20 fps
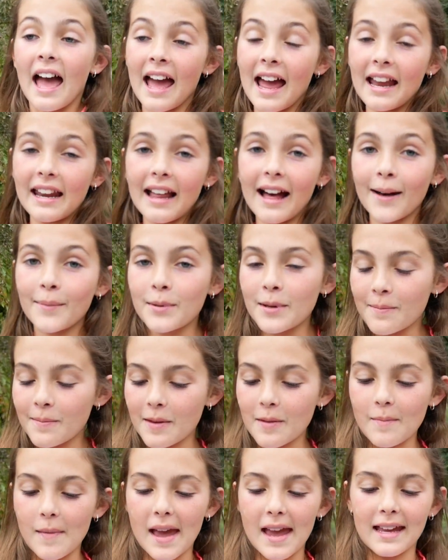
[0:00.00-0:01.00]
and helping
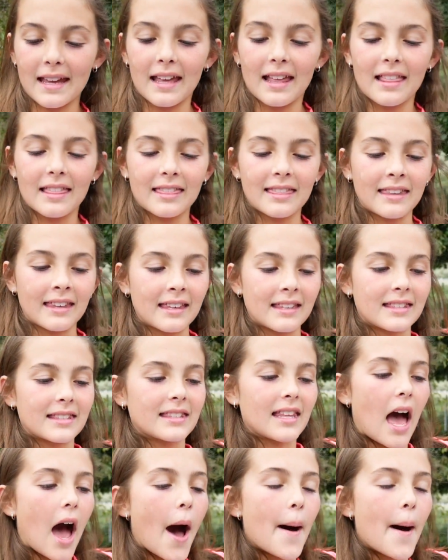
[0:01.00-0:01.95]
me make this